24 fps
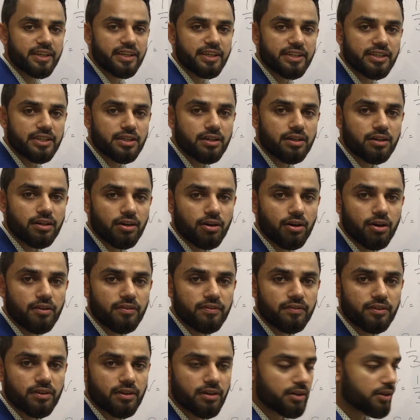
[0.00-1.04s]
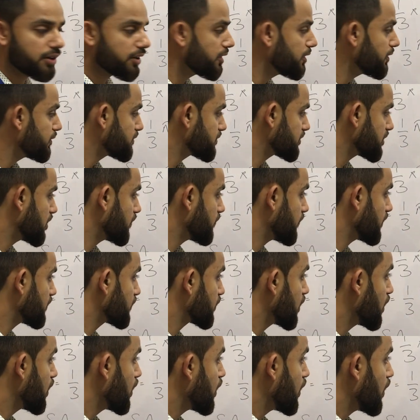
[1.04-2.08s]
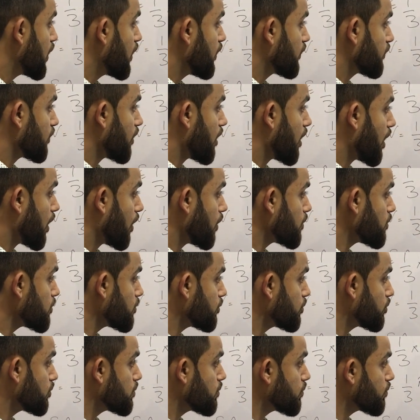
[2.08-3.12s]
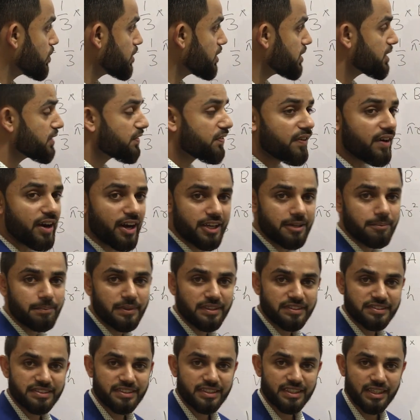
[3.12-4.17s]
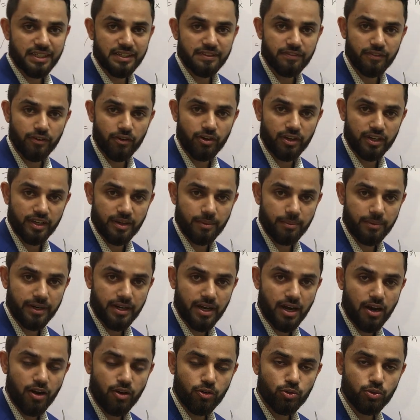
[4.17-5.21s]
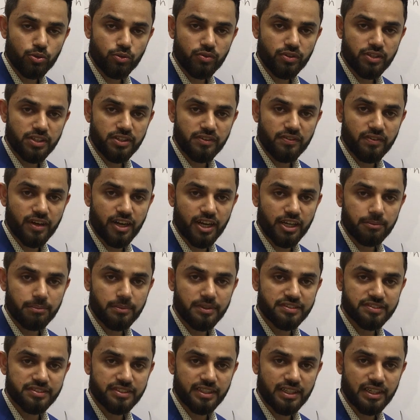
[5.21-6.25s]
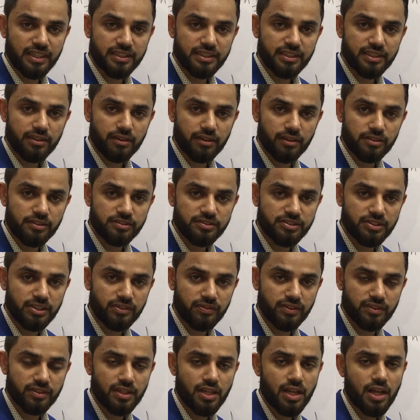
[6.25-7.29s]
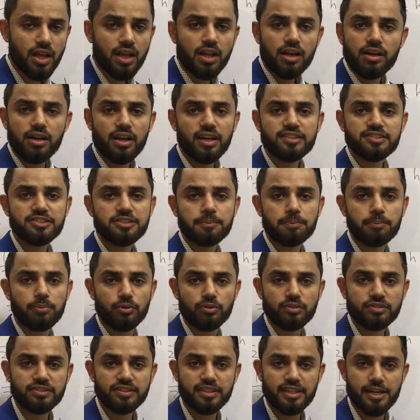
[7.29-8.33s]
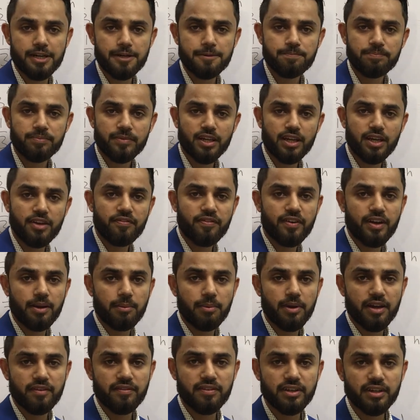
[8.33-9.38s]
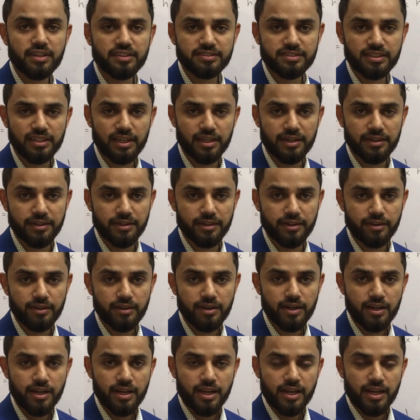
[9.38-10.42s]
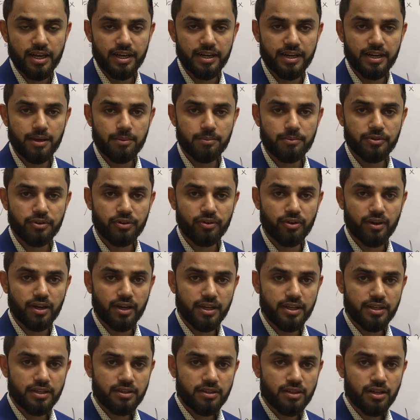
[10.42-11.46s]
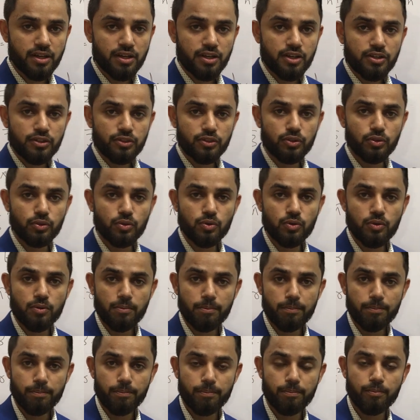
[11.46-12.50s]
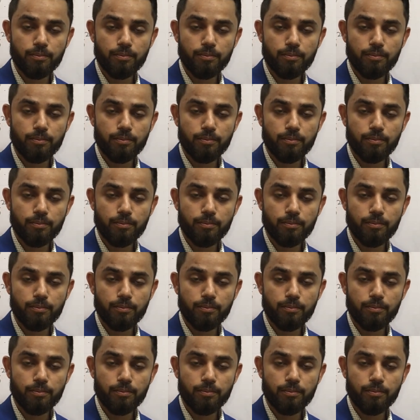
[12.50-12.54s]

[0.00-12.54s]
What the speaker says: area of curved surface. So how do we define basically volume and how do we define basically the curved surface? Let's suppose that if I am having a cylinder and I am trying to